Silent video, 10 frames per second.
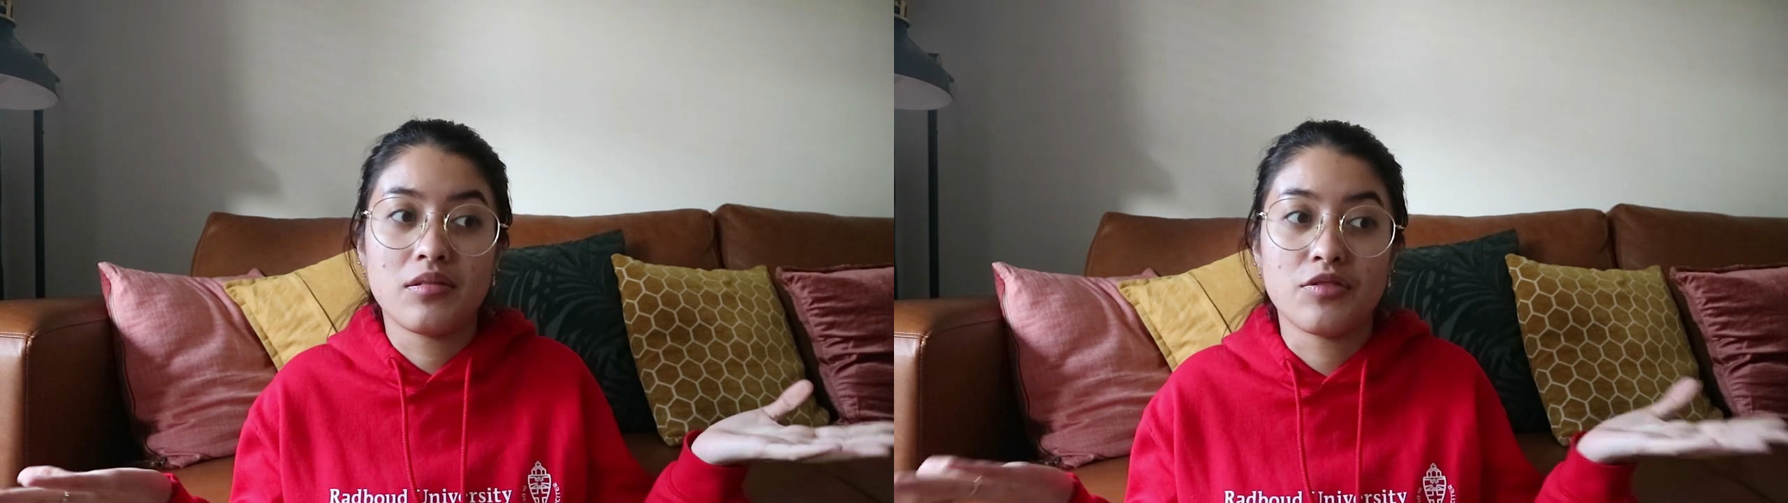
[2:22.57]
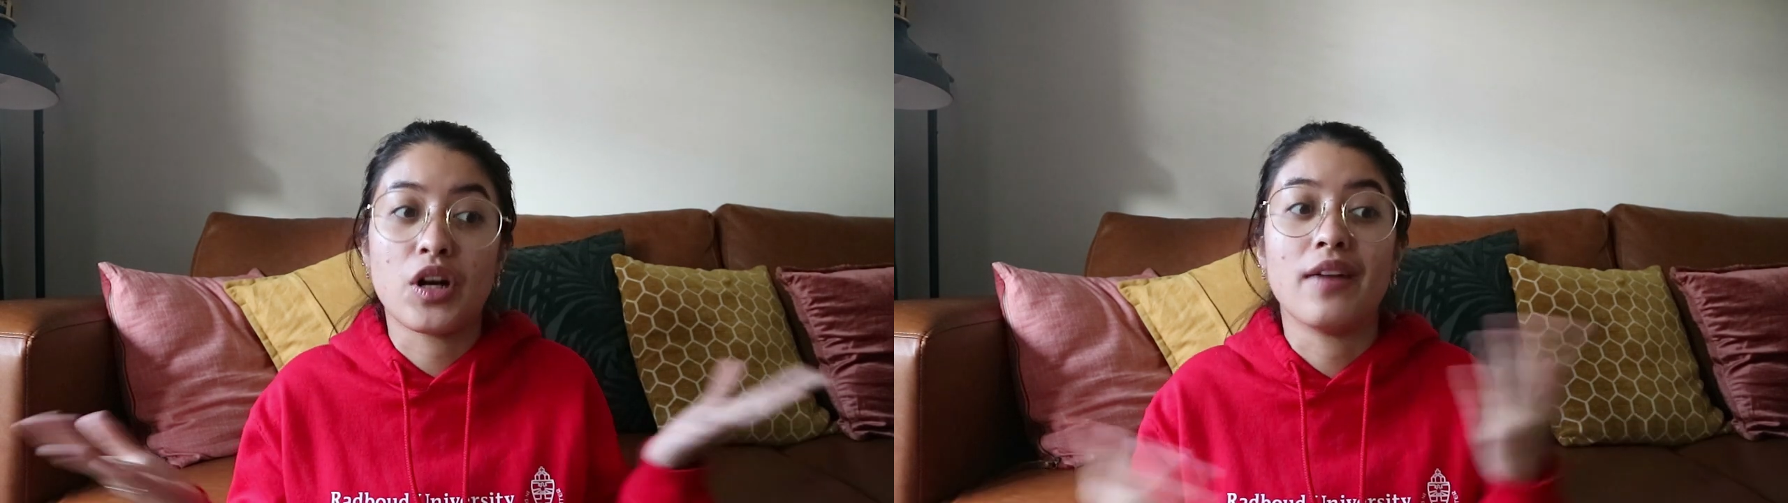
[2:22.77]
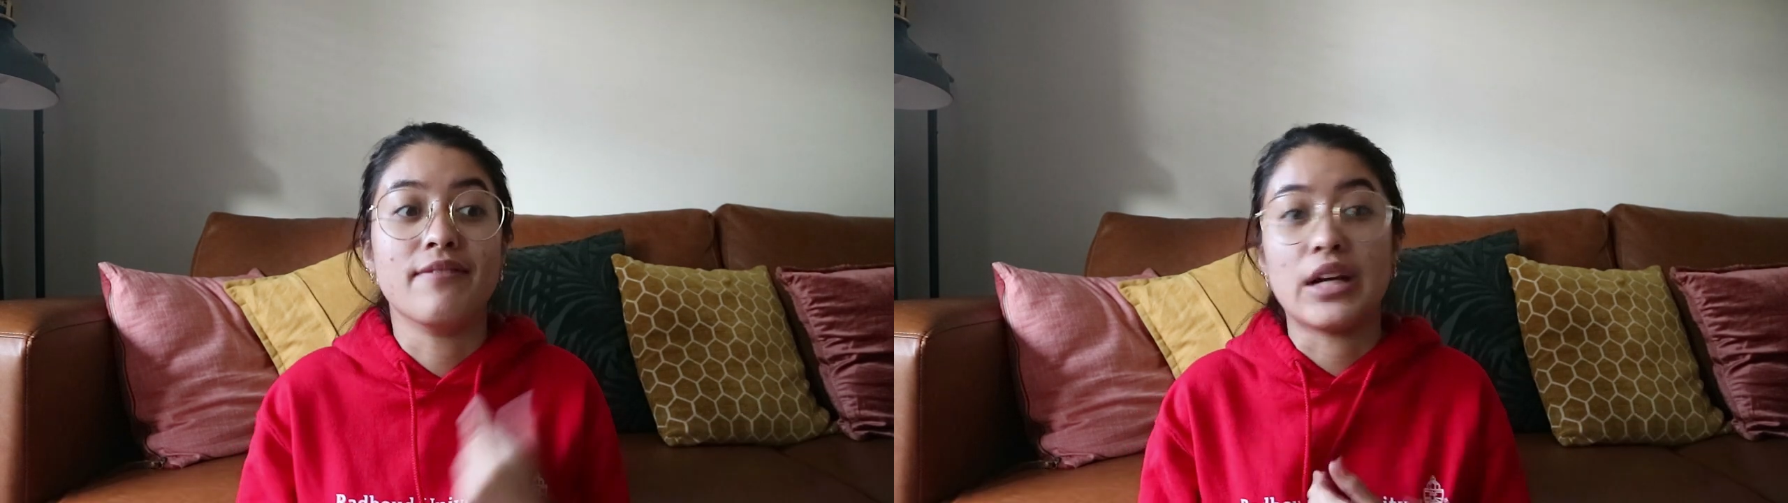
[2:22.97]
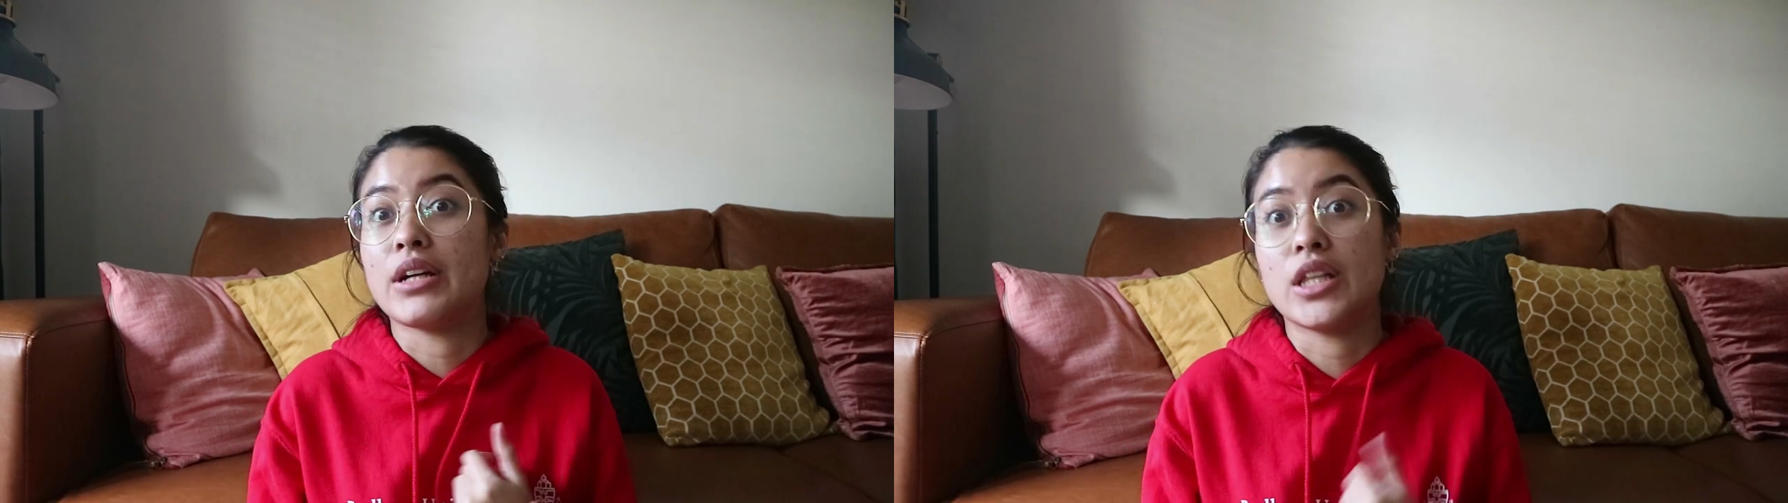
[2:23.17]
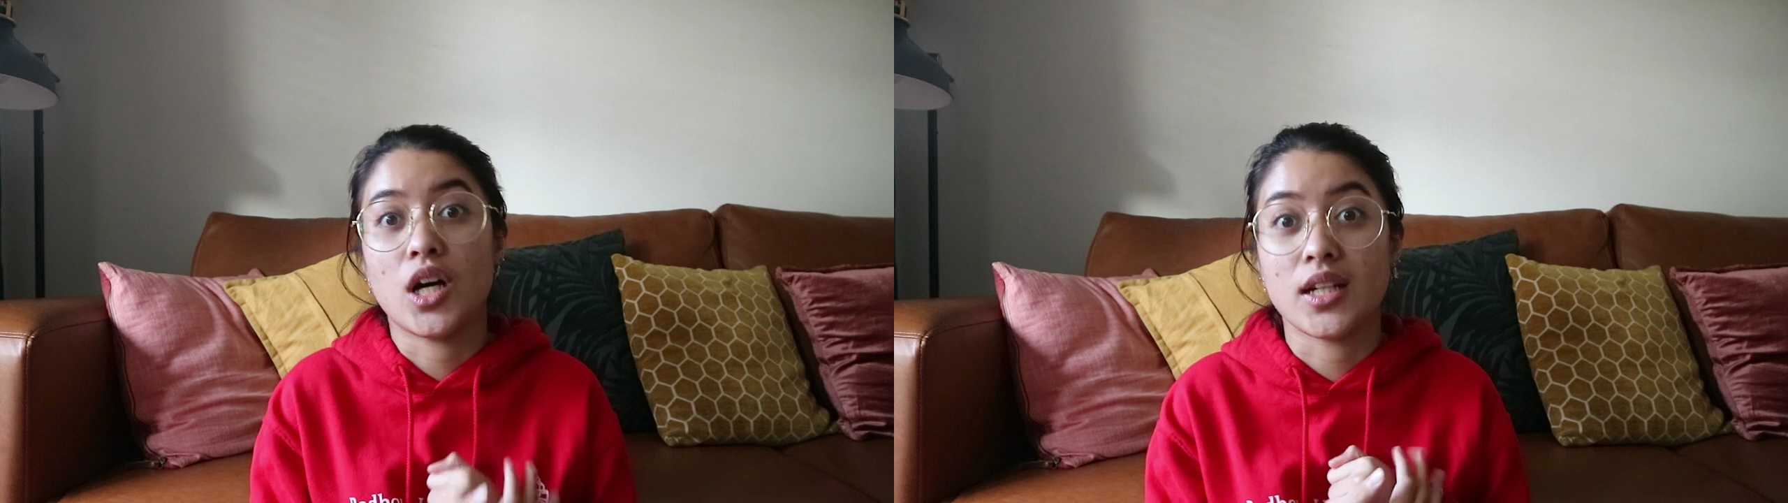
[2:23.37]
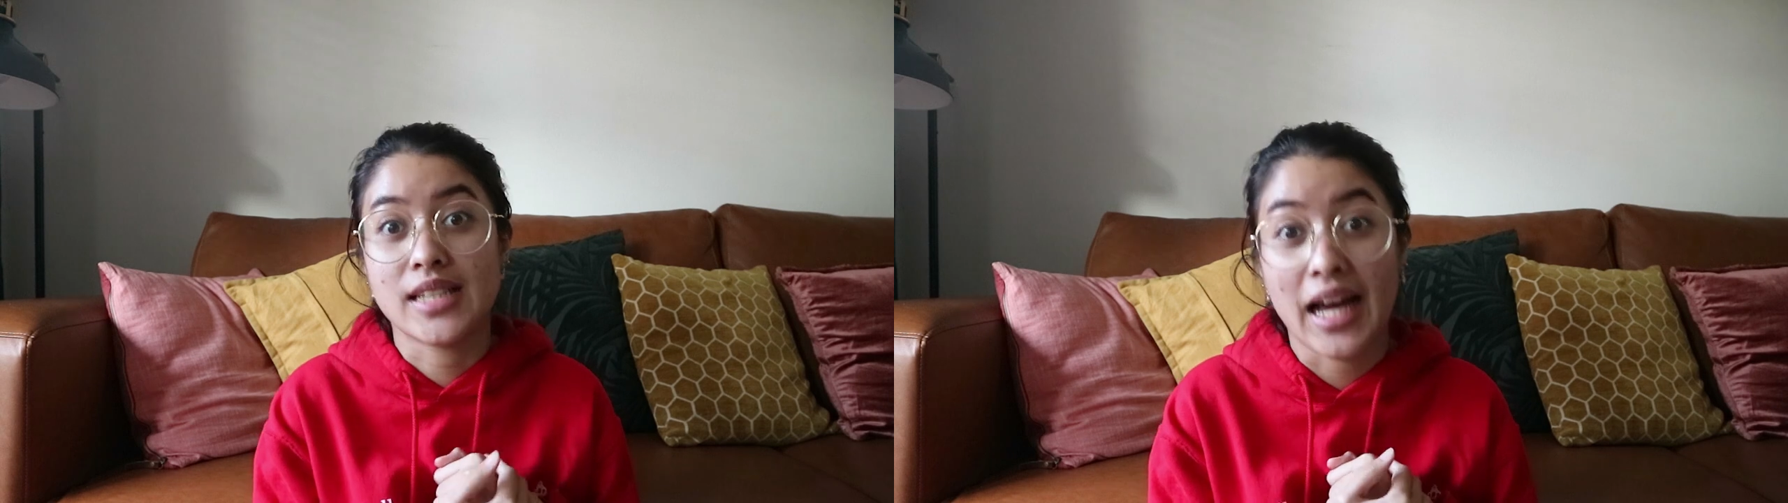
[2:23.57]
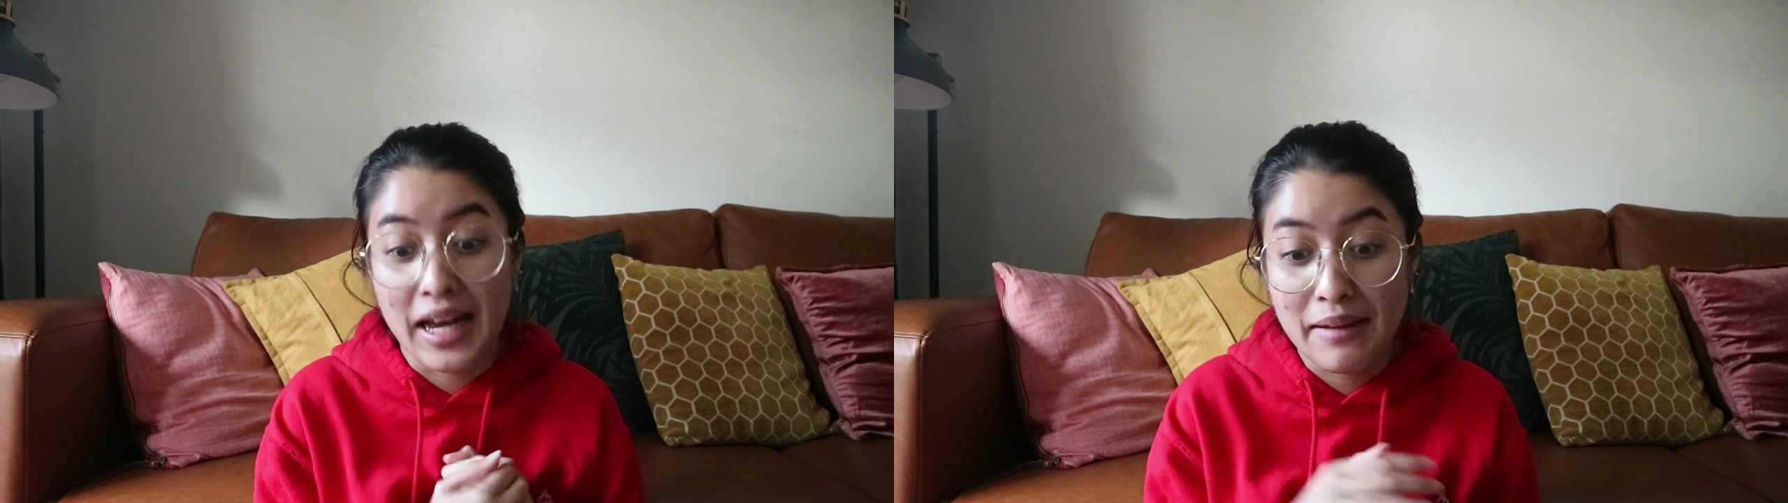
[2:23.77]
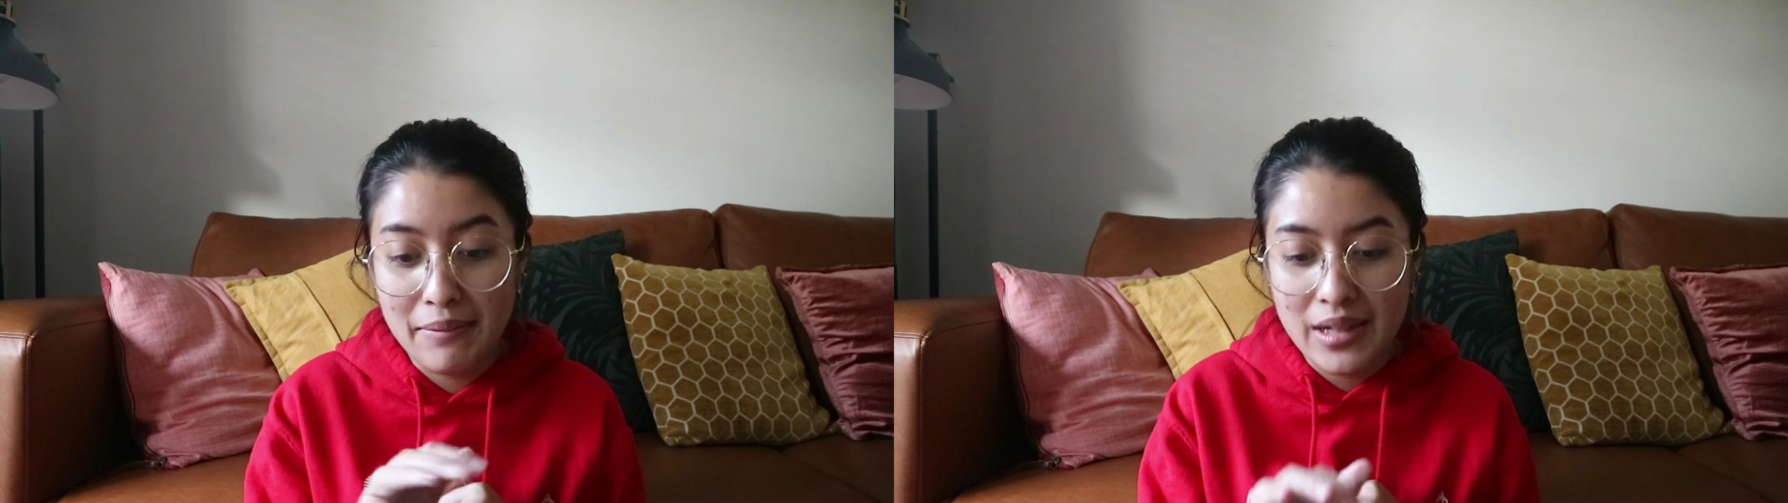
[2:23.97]
for a very long
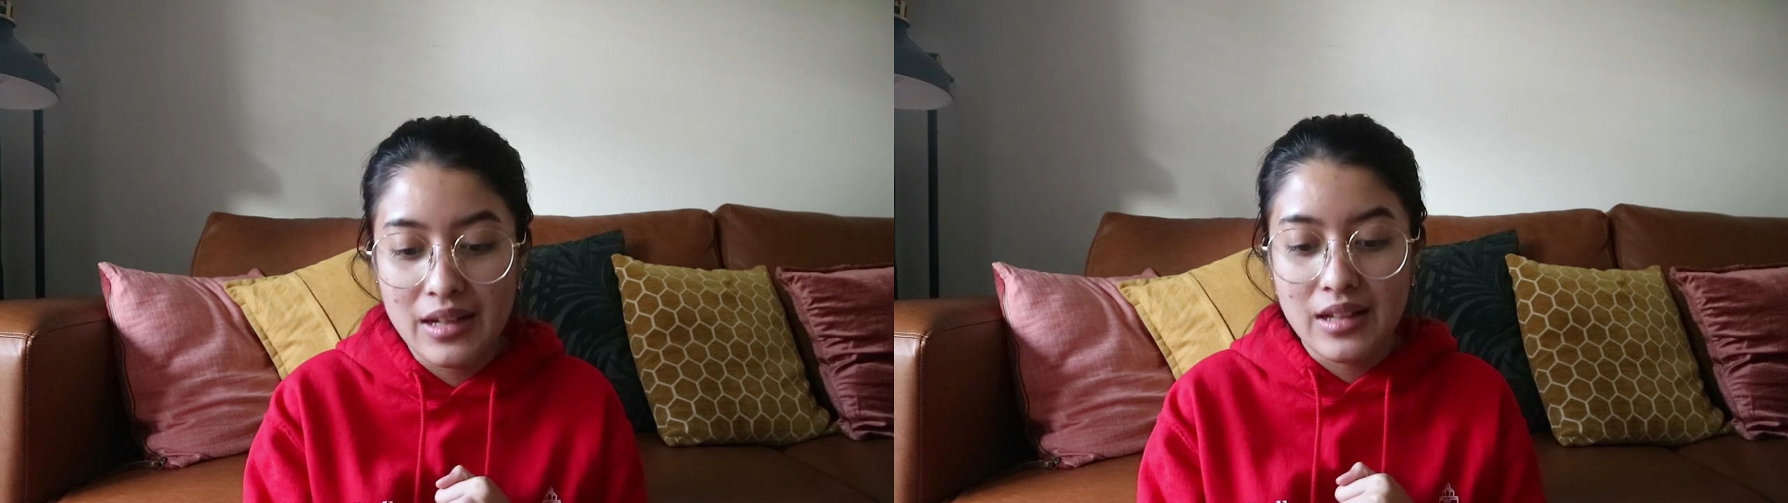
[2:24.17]
time.